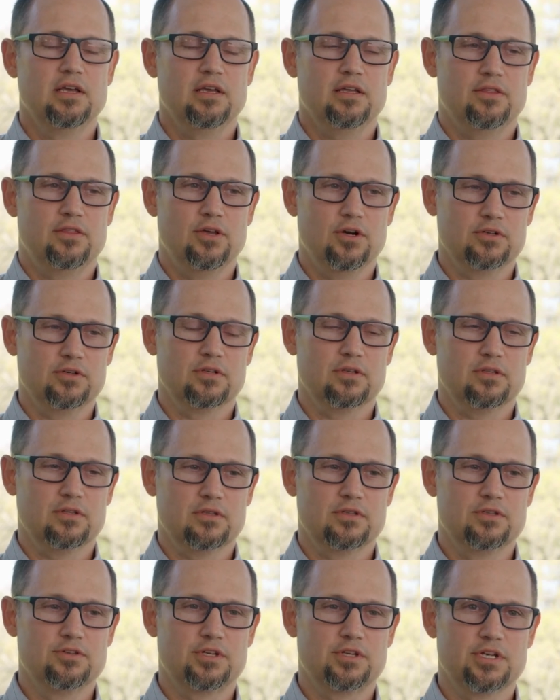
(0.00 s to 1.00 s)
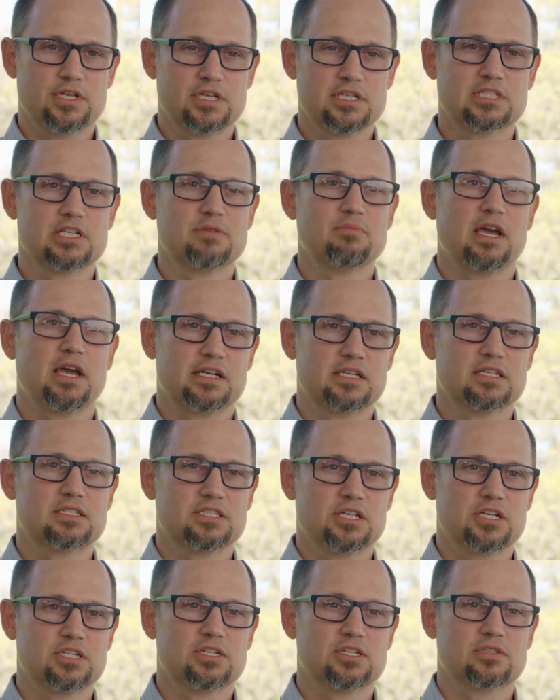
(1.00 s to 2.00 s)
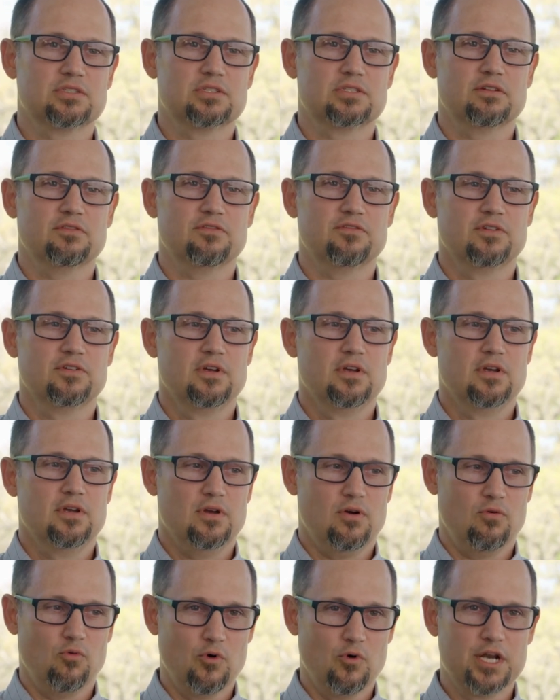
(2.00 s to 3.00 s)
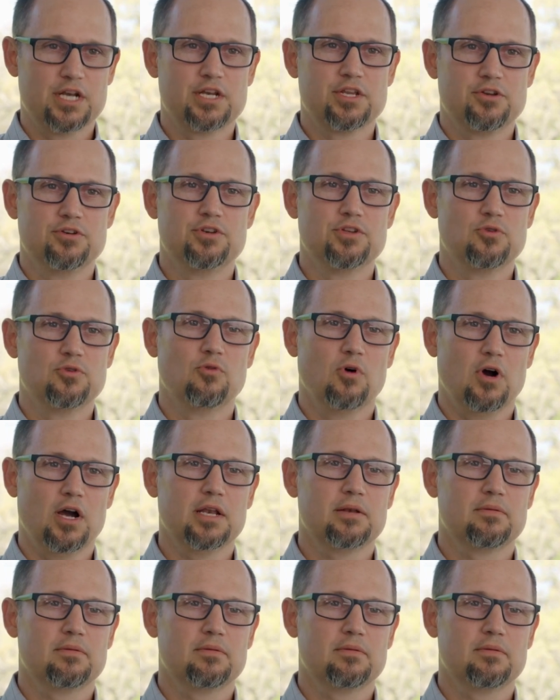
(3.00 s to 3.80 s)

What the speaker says: you can easily make decisions of when do you do what.